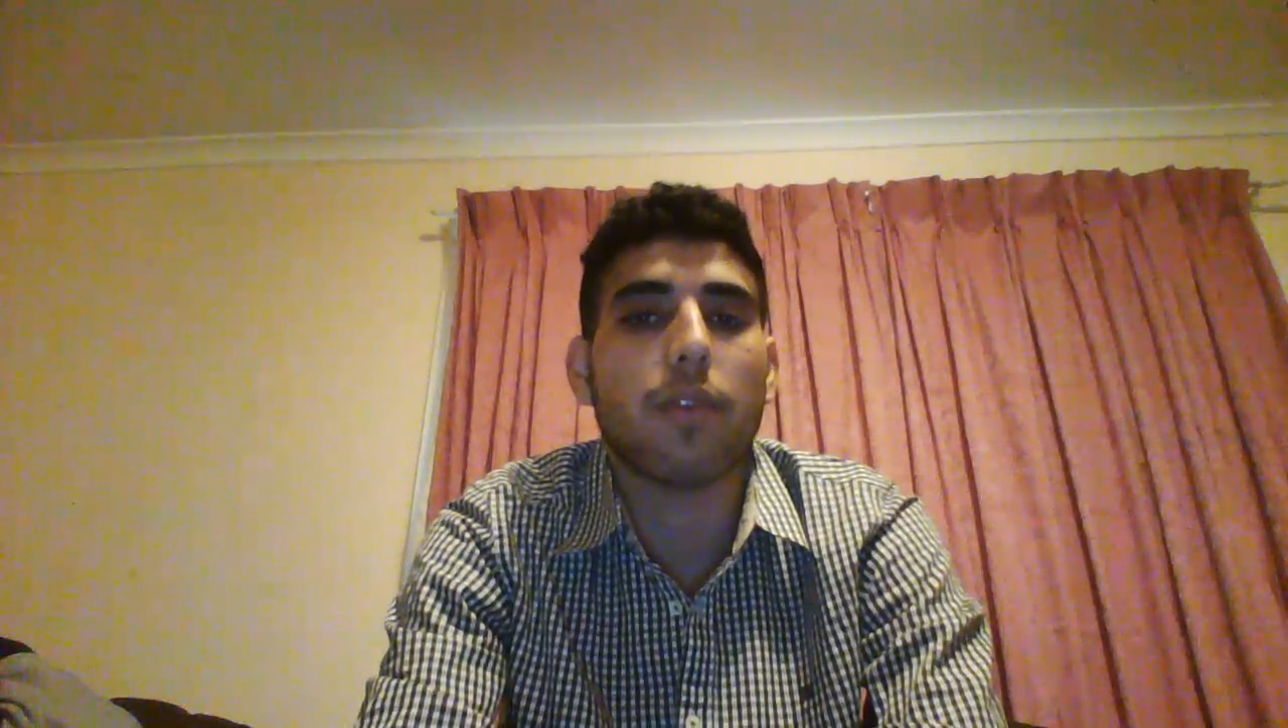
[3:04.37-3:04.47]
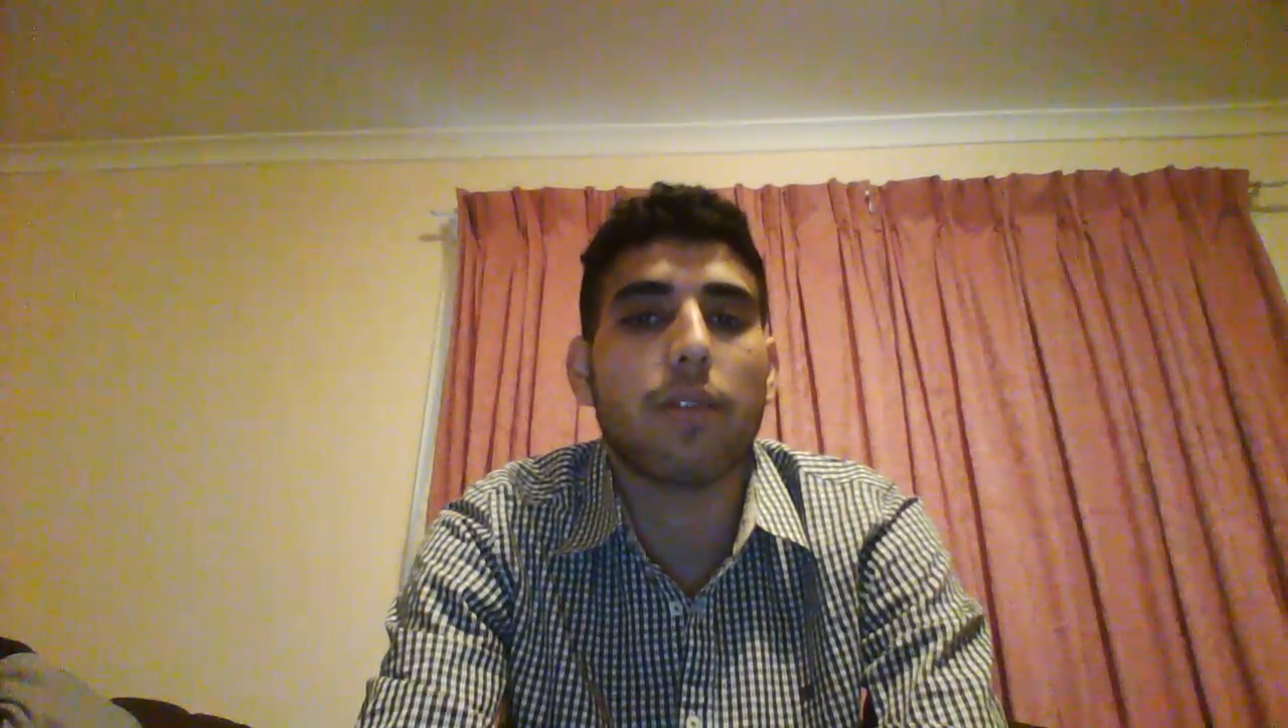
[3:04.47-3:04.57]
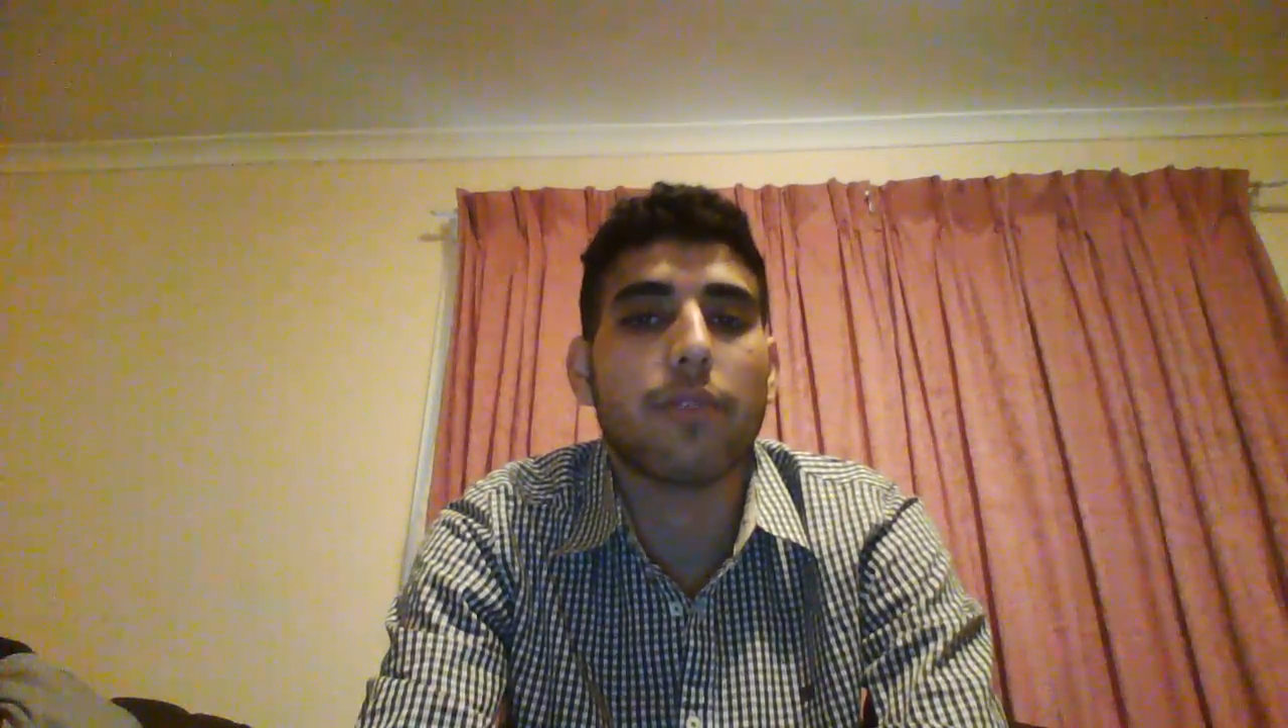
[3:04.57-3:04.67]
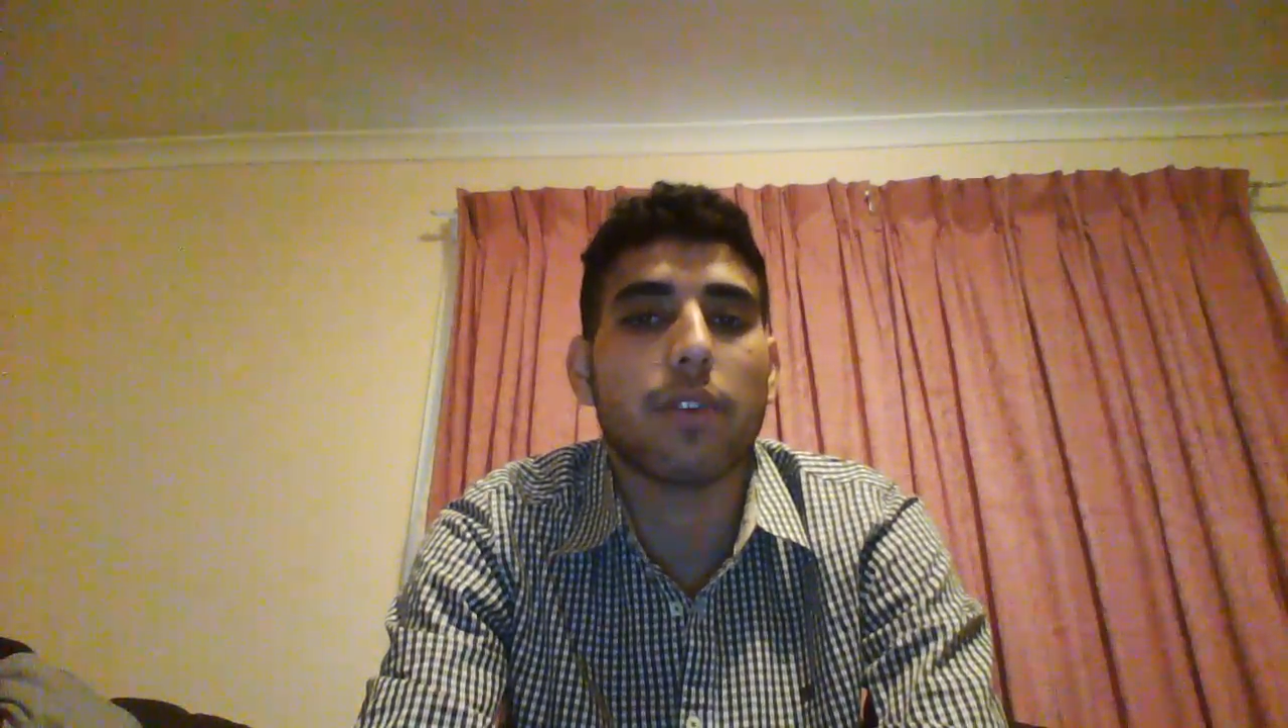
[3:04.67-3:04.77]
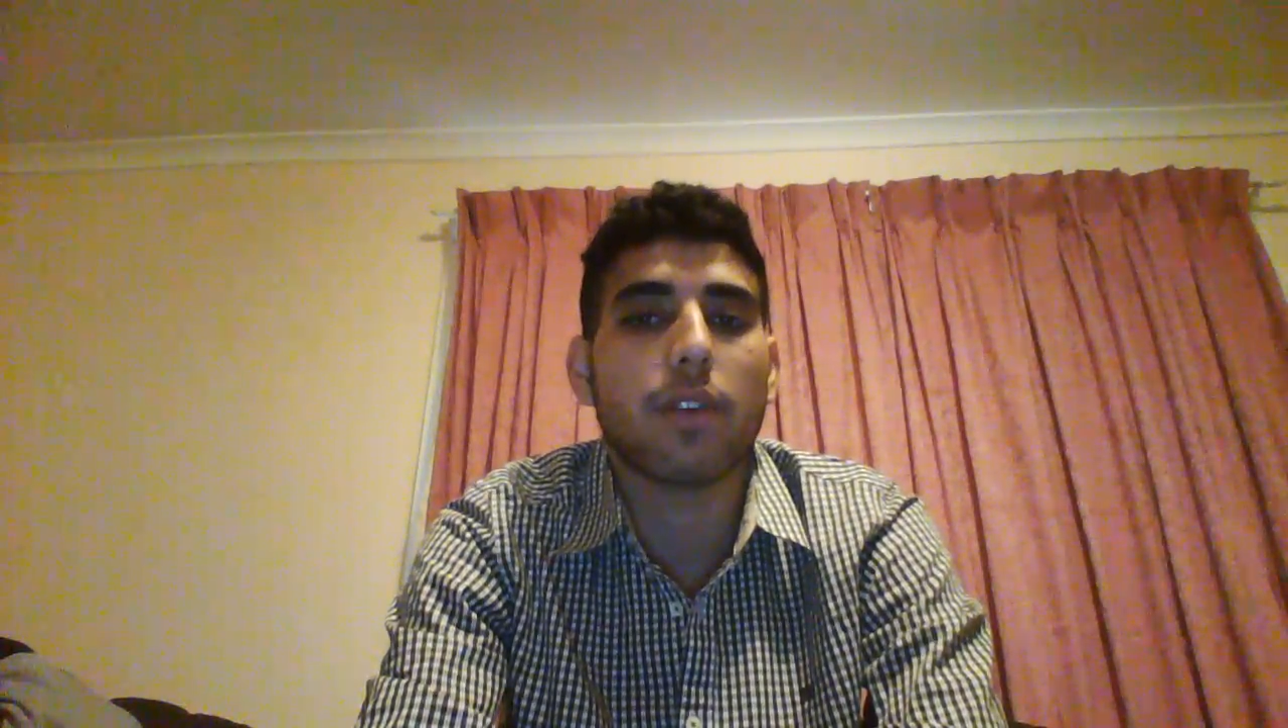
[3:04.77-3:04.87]

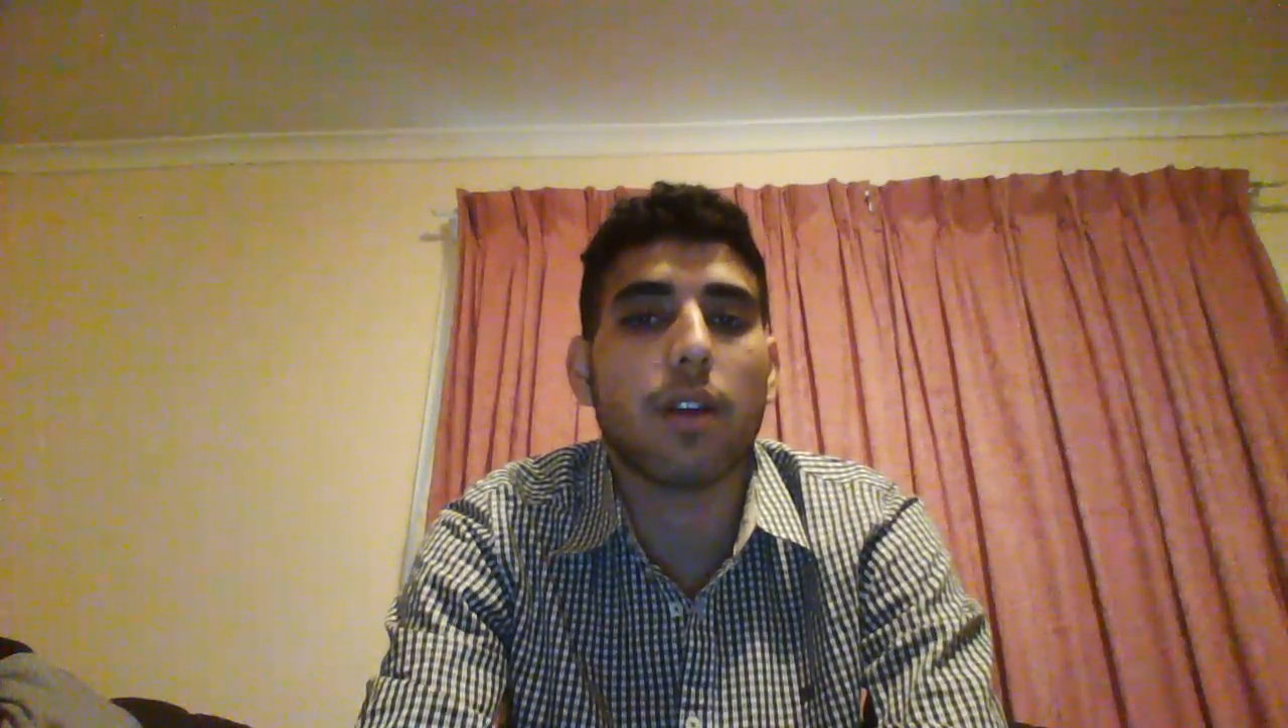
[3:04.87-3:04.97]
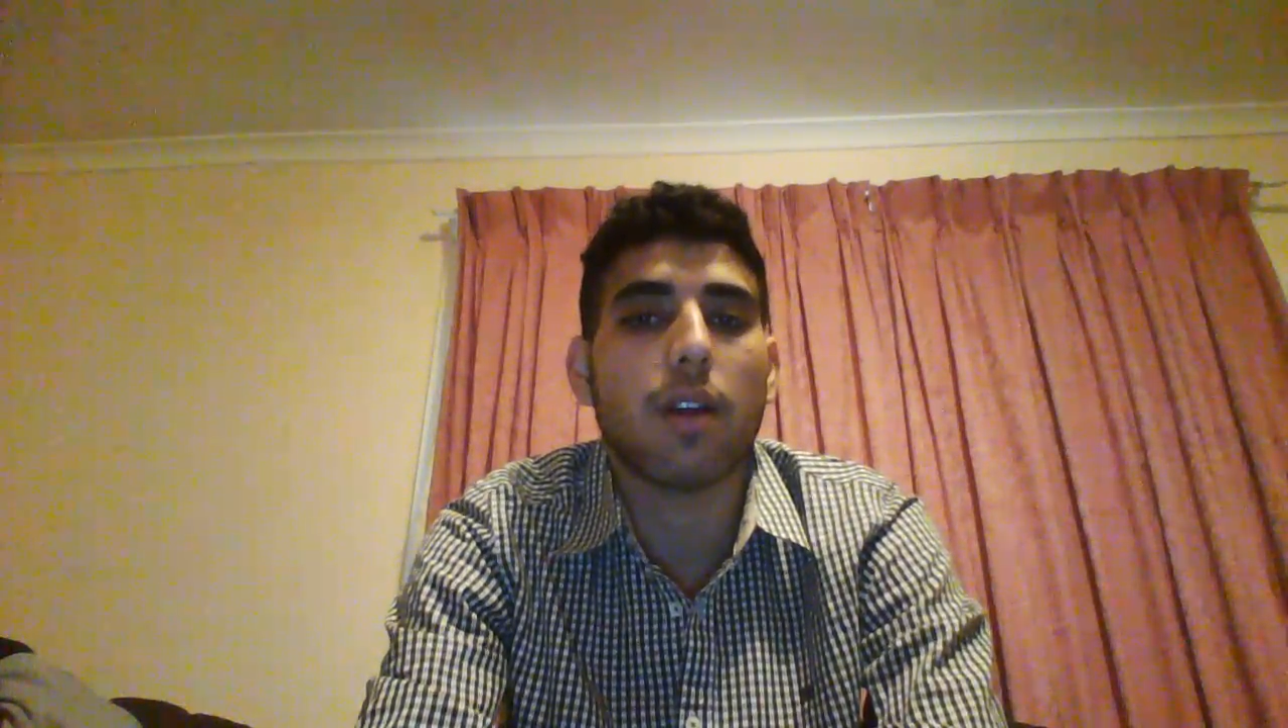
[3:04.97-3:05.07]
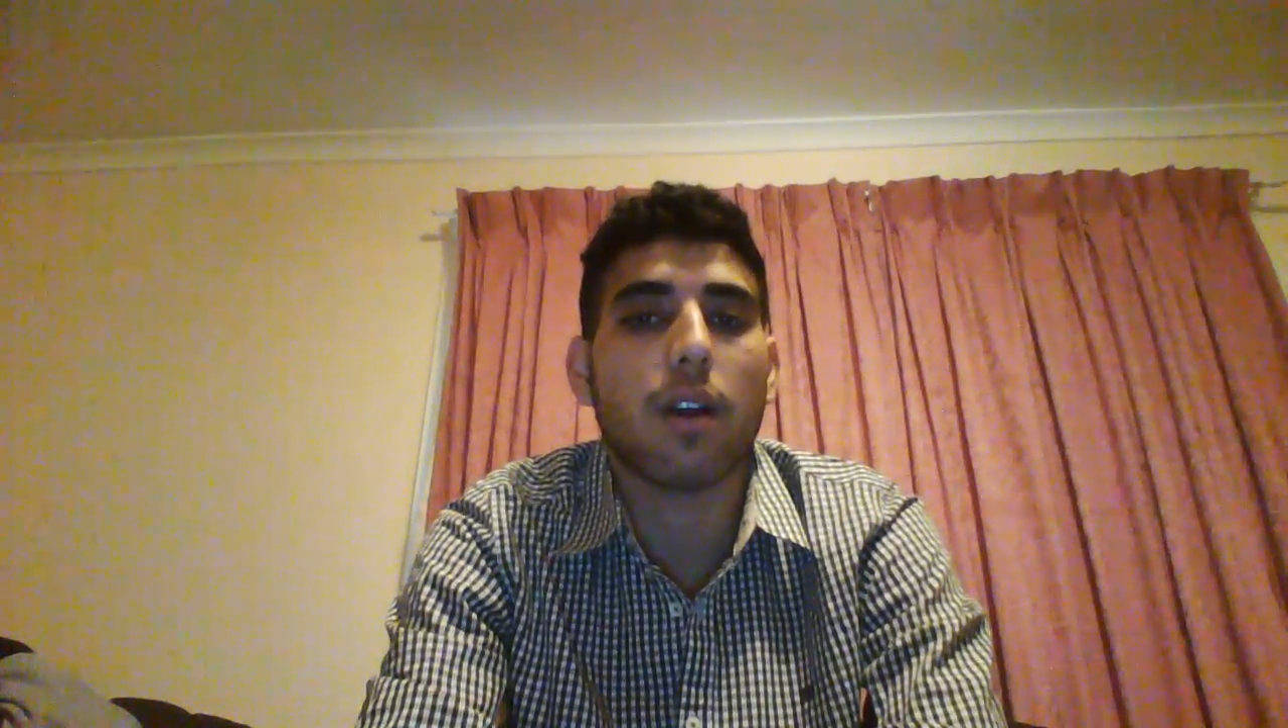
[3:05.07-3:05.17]
one physical